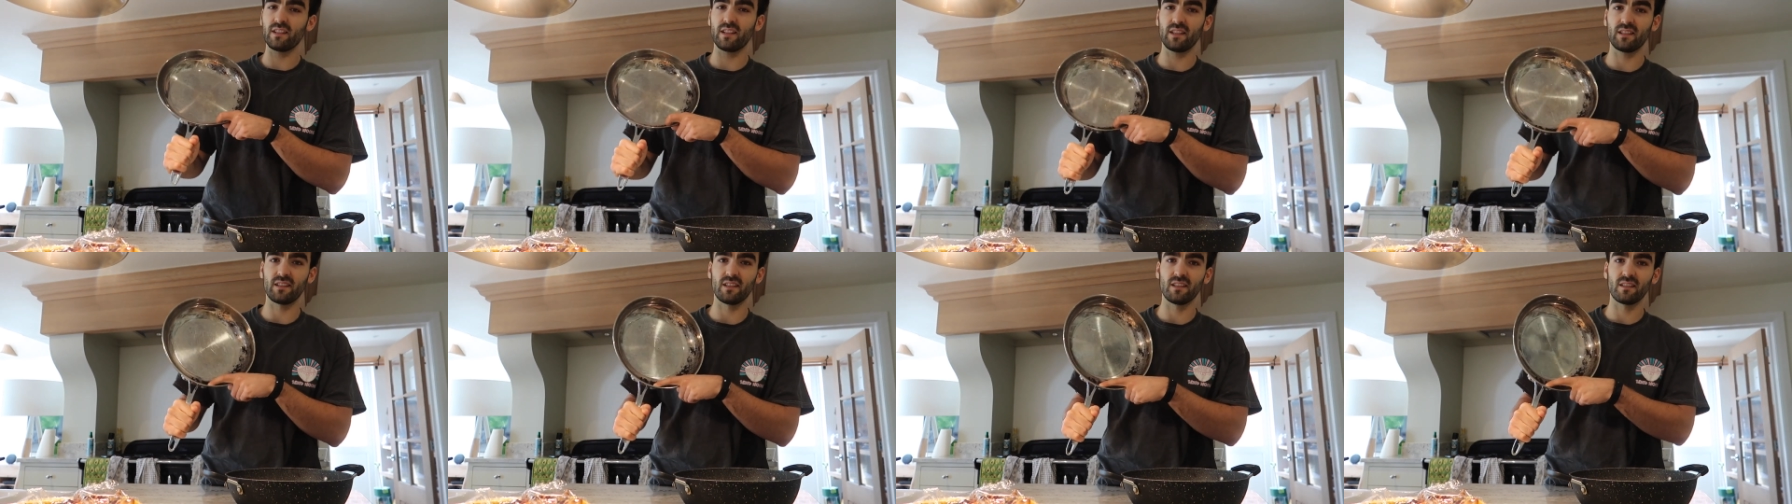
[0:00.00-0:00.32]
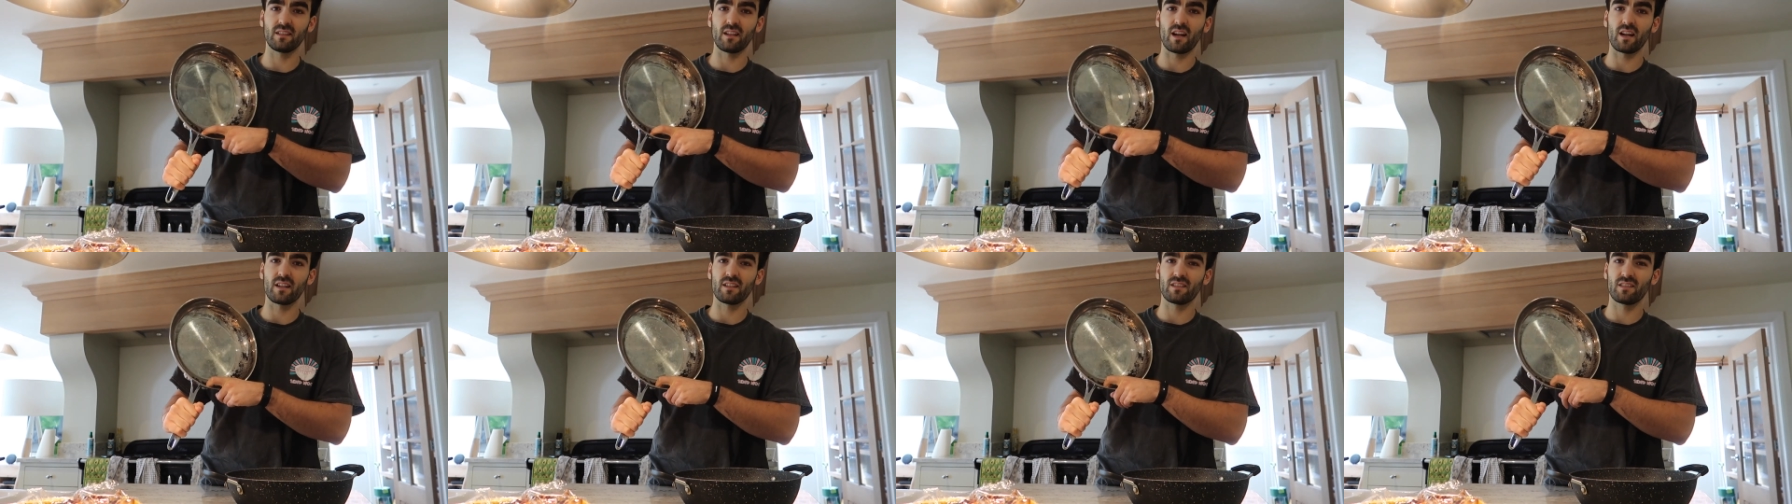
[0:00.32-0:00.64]
This
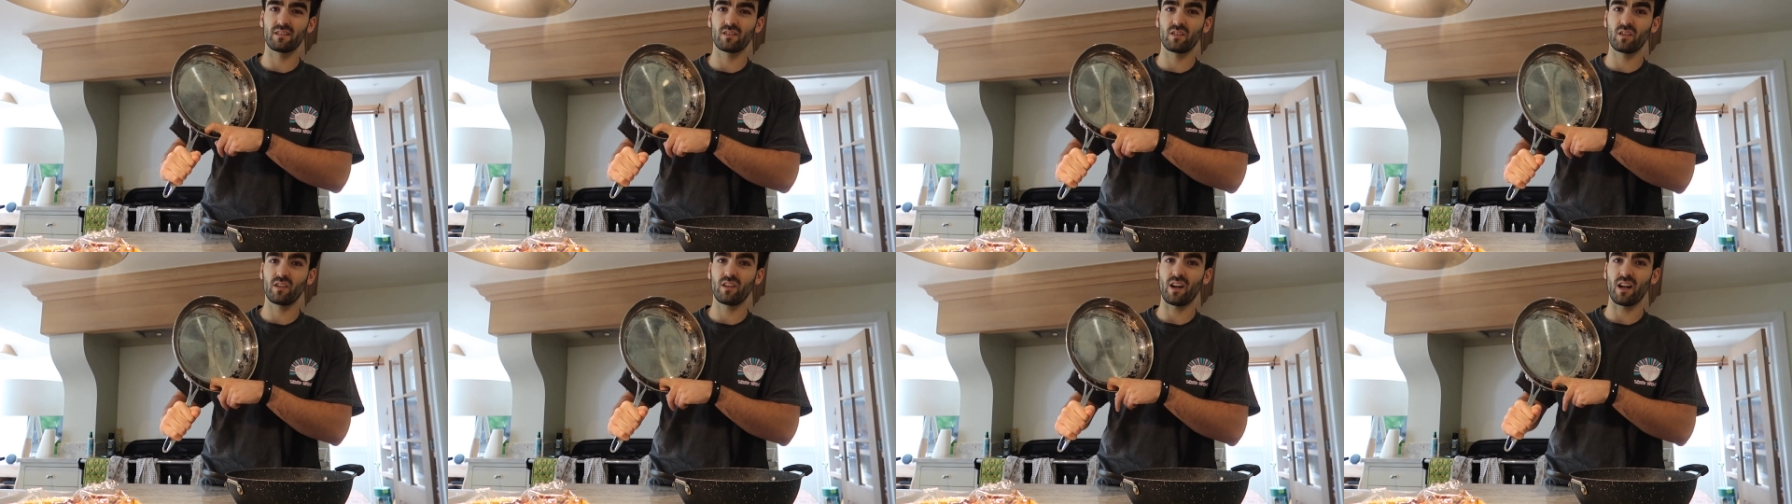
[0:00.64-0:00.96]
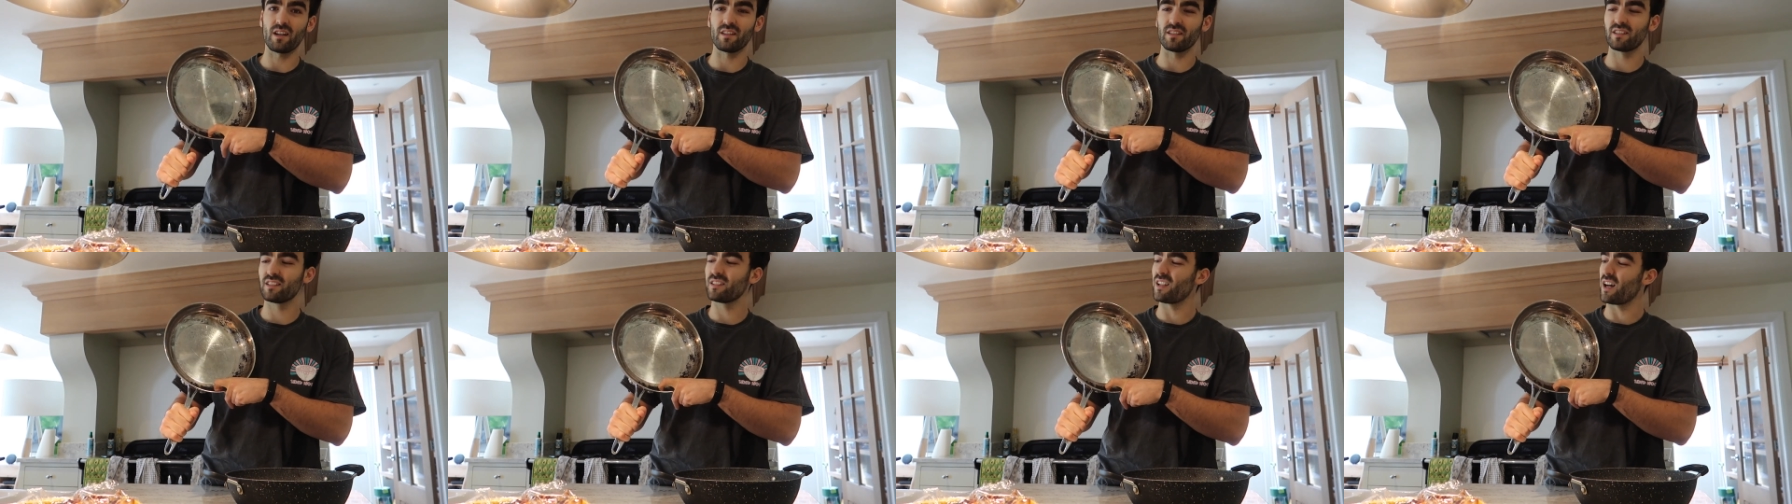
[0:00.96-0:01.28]
is like
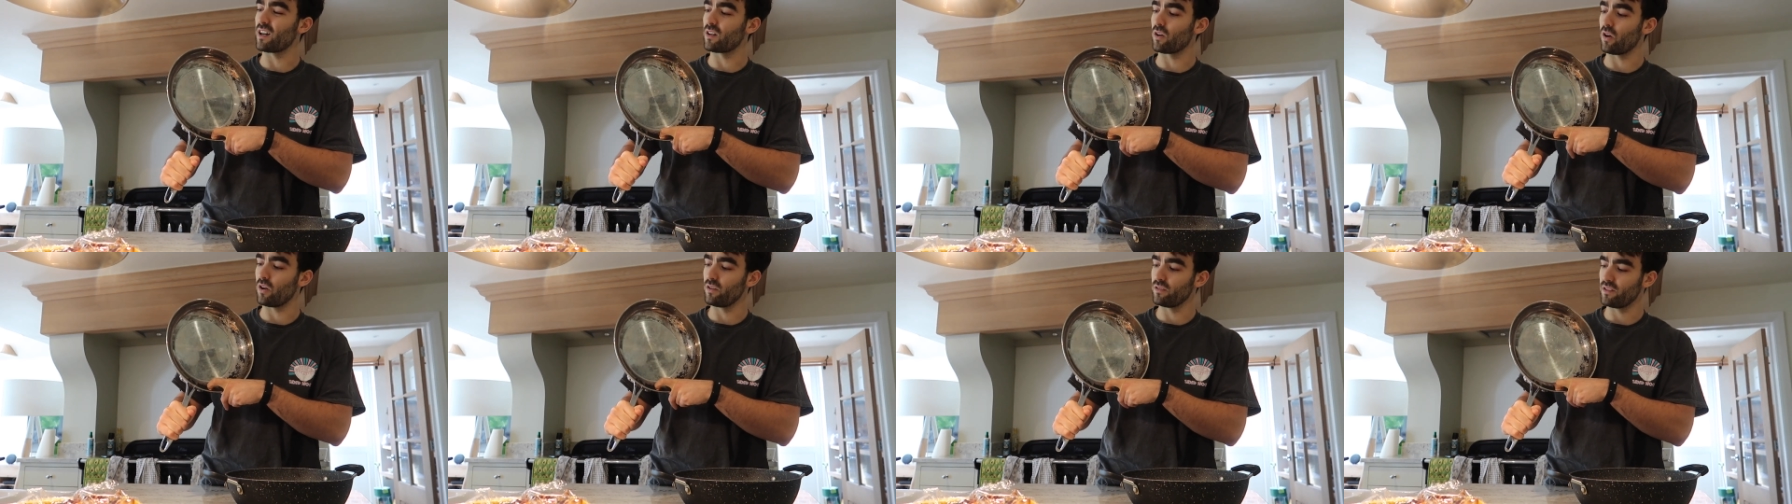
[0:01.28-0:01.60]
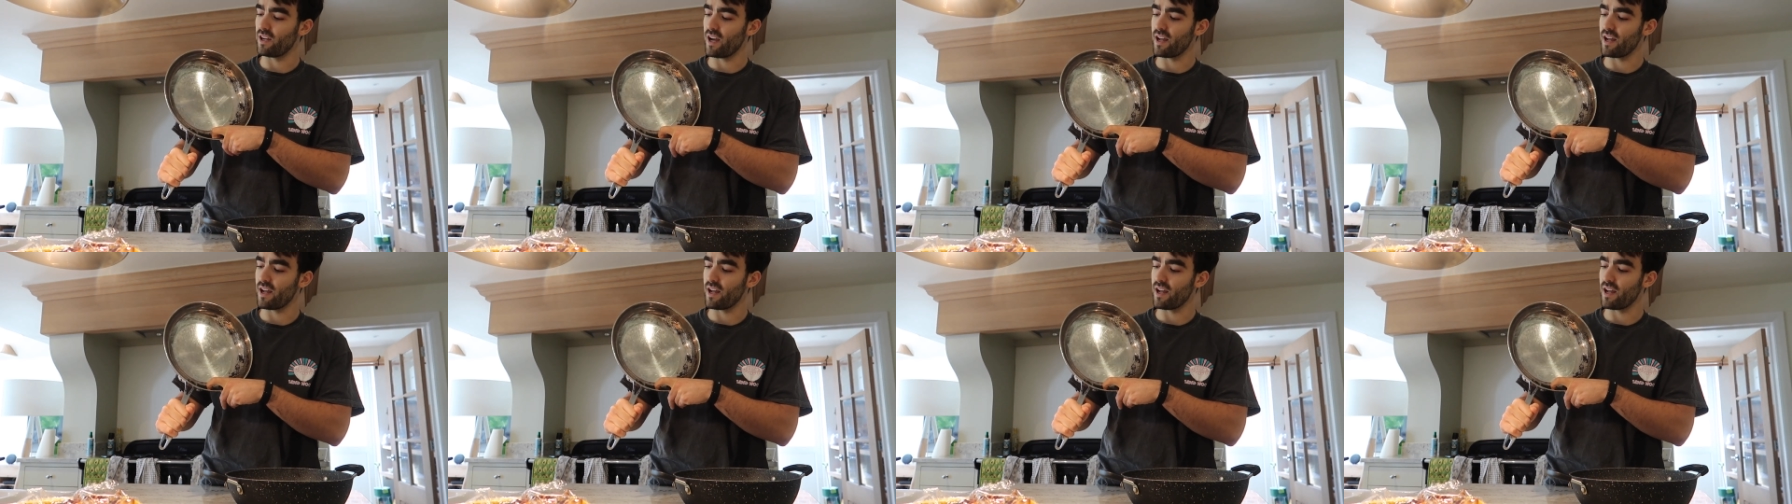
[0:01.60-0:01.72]
kind of stuck on,